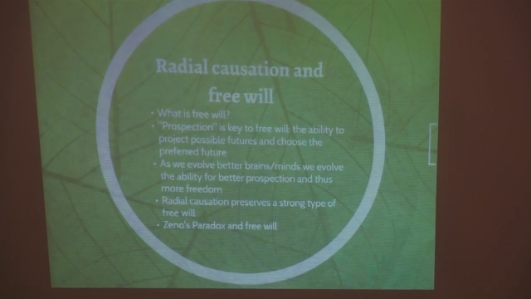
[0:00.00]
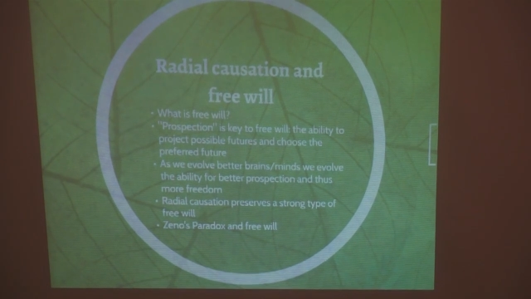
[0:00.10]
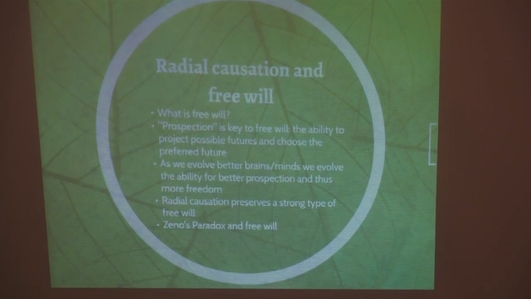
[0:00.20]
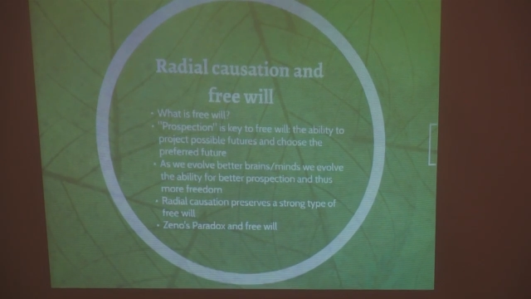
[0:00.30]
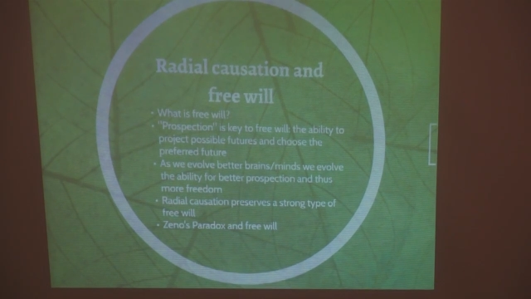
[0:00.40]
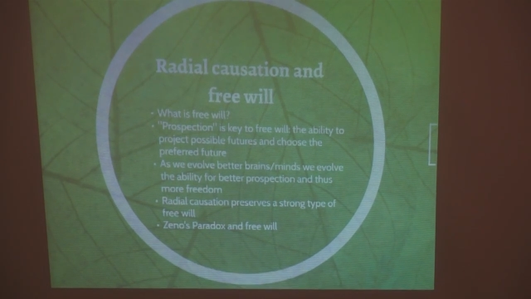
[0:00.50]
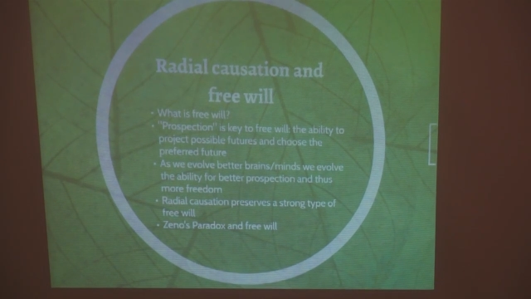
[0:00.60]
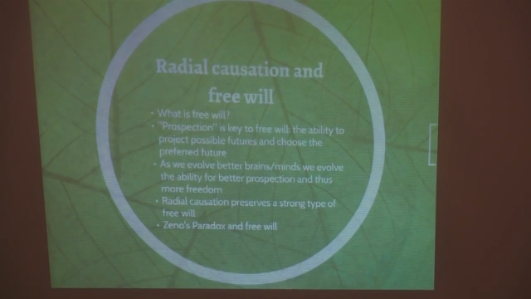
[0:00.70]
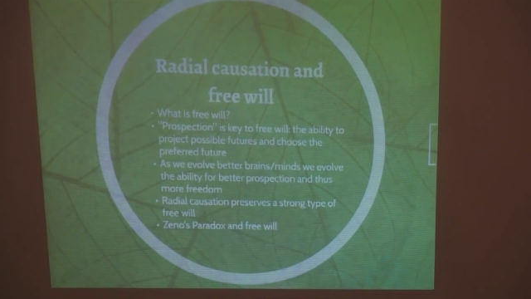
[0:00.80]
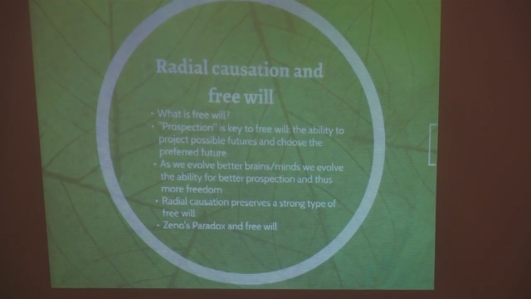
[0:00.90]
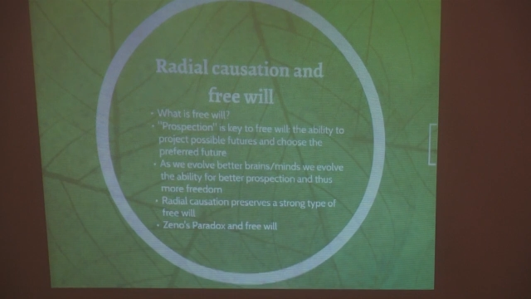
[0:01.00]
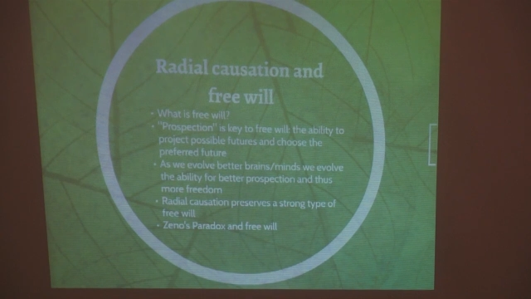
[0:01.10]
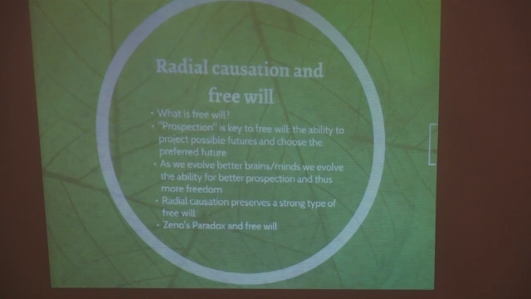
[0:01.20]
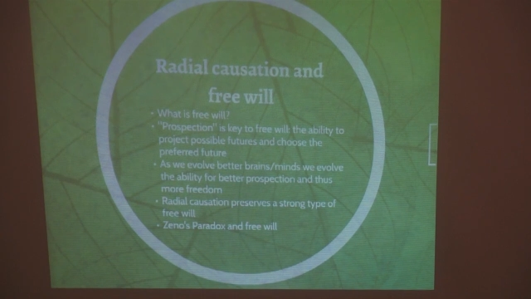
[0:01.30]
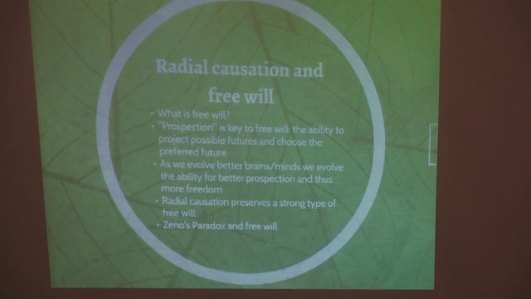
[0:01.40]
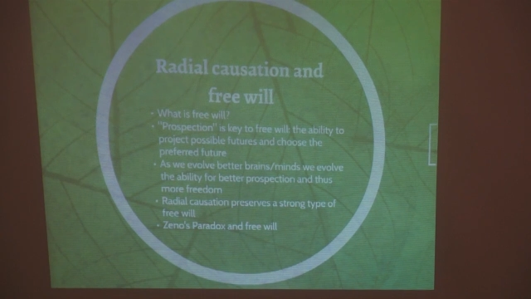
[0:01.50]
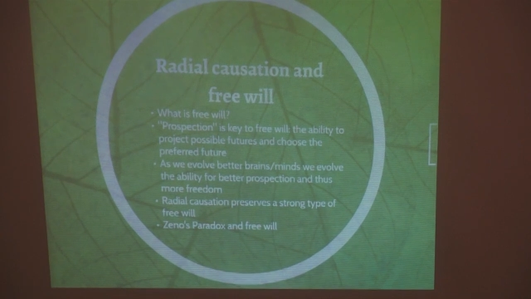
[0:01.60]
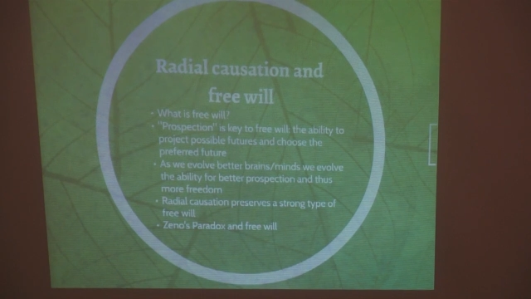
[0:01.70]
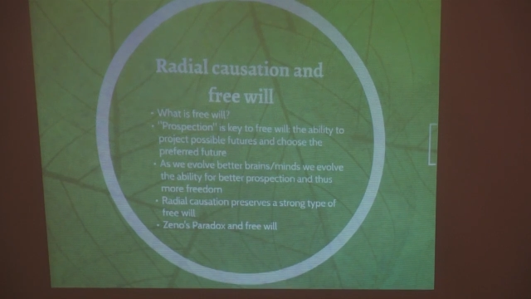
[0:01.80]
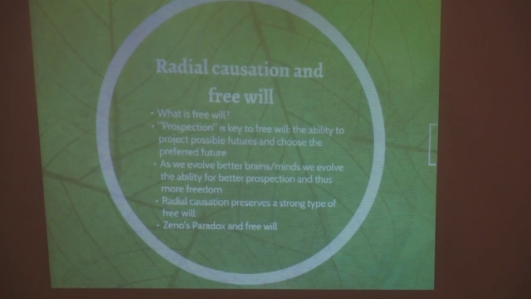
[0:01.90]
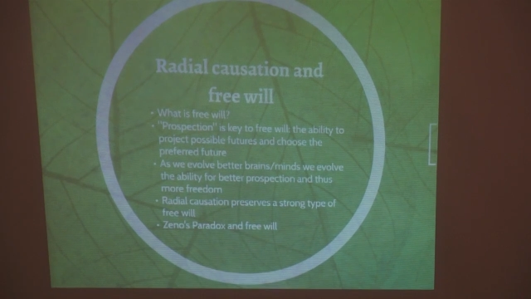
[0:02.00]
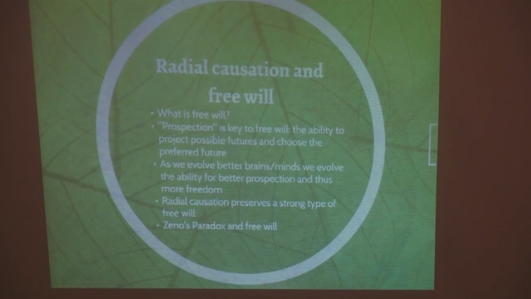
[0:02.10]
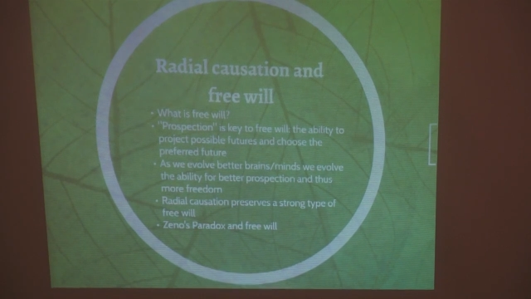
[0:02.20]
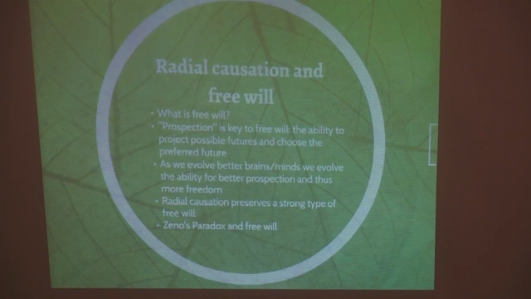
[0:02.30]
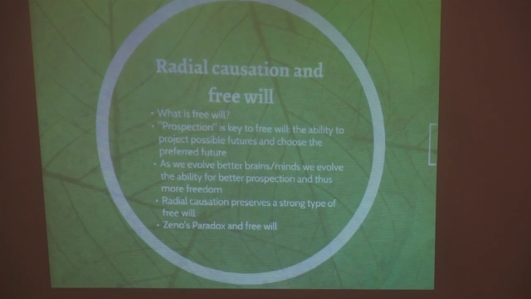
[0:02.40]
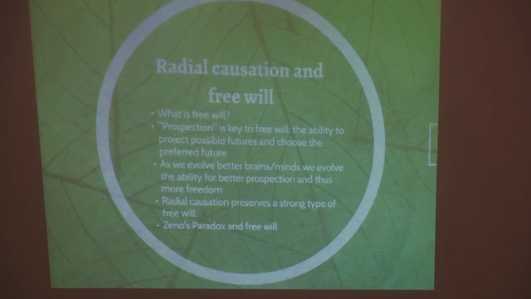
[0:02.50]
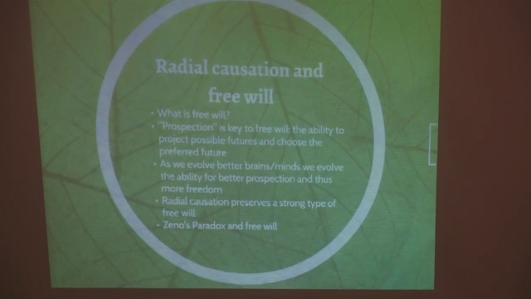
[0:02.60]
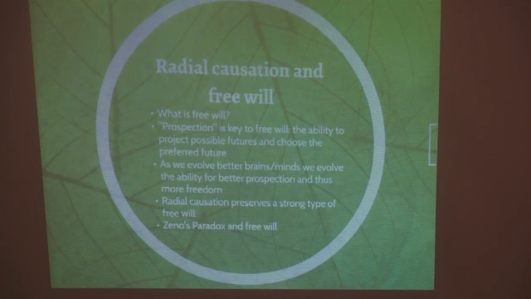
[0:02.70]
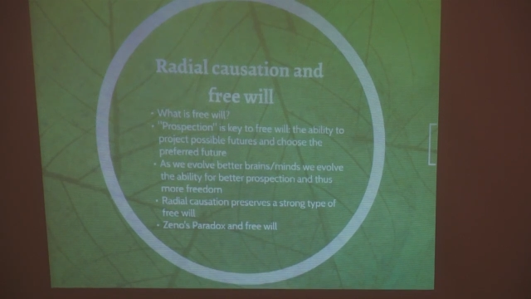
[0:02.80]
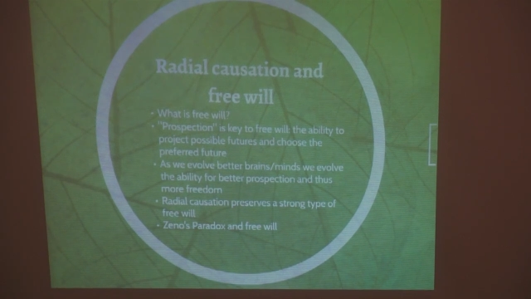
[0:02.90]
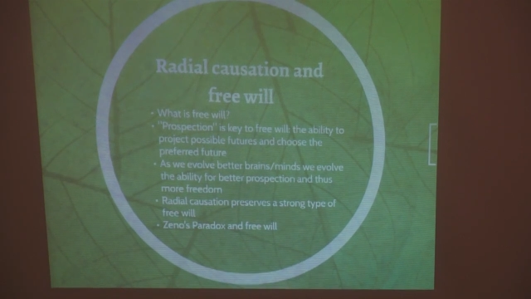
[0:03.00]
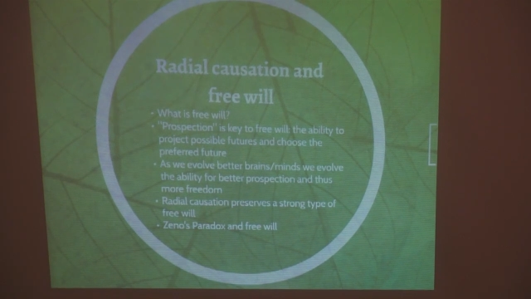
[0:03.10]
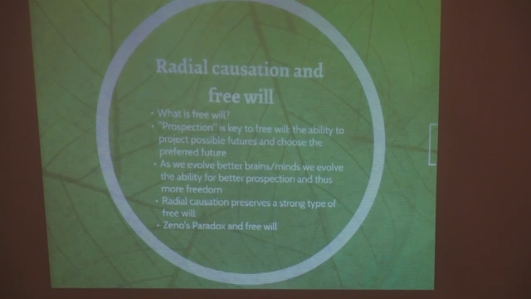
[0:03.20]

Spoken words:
[unreadable: no face in view]